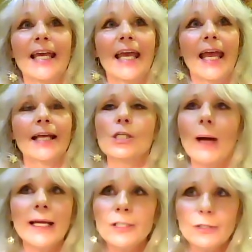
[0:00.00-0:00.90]
And so
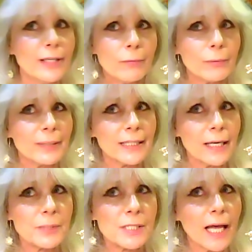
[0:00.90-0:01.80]
I knew they were really
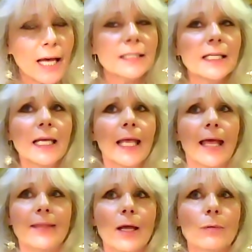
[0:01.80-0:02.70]
upset,
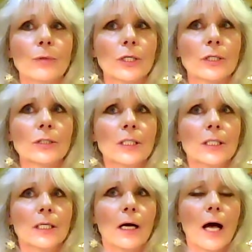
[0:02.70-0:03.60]
and they were
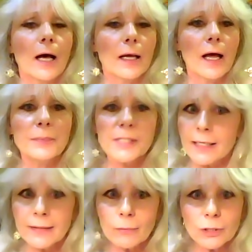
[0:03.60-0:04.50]

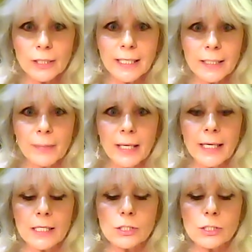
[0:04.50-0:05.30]
upset and they were looking at me.